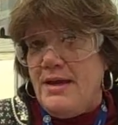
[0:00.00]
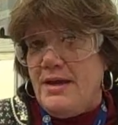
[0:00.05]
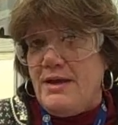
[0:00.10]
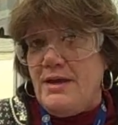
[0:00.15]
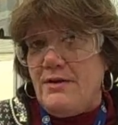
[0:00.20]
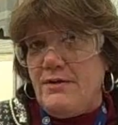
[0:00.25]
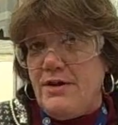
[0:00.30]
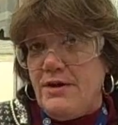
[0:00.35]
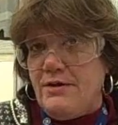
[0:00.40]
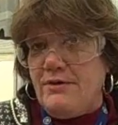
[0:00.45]

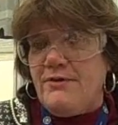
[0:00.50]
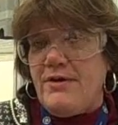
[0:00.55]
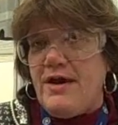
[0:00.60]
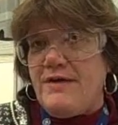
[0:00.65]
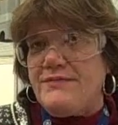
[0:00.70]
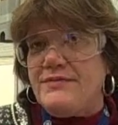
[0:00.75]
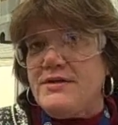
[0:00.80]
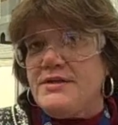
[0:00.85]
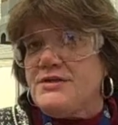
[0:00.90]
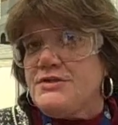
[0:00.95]
in our
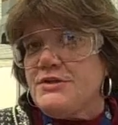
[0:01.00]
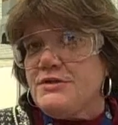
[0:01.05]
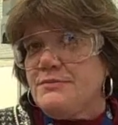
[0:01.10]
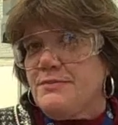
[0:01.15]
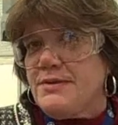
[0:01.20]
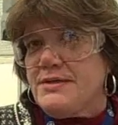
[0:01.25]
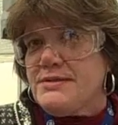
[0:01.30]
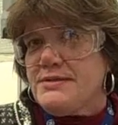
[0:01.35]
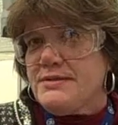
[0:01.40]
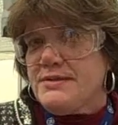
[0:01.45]
aircraft
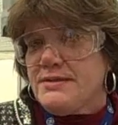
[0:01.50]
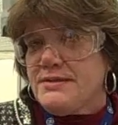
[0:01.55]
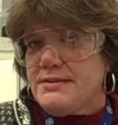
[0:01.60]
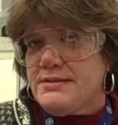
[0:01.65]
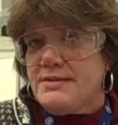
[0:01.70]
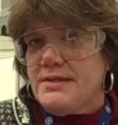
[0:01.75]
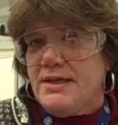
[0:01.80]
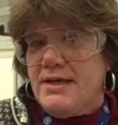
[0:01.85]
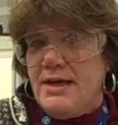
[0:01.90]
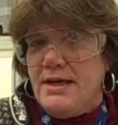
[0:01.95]
engine
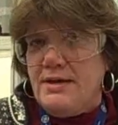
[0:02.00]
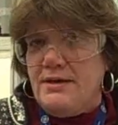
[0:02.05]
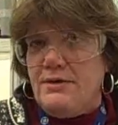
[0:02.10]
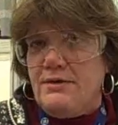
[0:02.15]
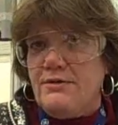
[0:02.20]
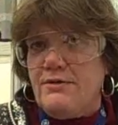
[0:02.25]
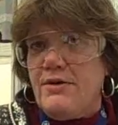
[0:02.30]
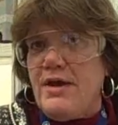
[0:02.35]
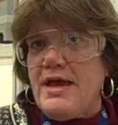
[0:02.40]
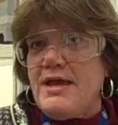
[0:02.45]
business and
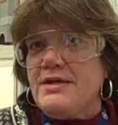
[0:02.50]
our